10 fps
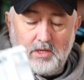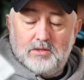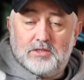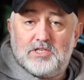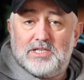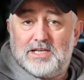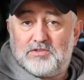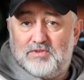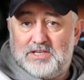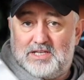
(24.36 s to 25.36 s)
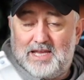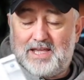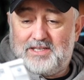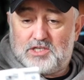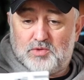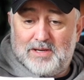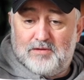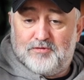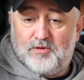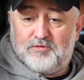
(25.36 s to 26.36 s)
the GS recently had its
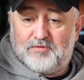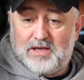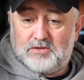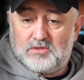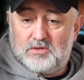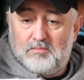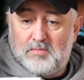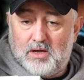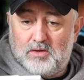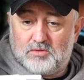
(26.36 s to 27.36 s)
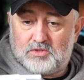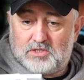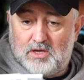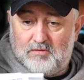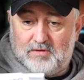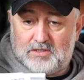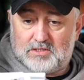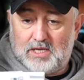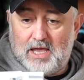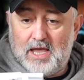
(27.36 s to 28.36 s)
24,000 mile
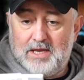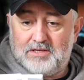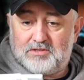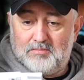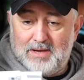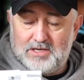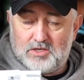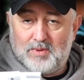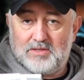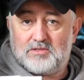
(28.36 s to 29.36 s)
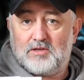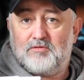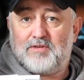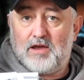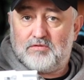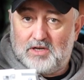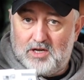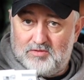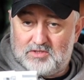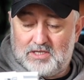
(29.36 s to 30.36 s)
service, and it's the major one, so valve
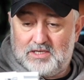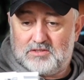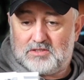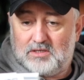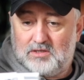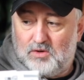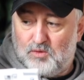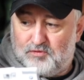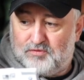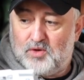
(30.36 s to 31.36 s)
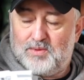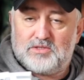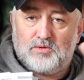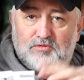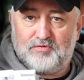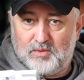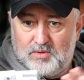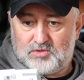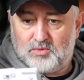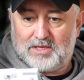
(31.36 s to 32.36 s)
clearances and all fluids, all
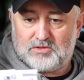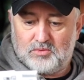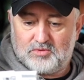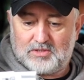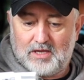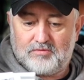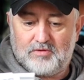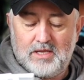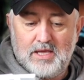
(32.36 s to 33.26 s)
filters, all that sort of stuff.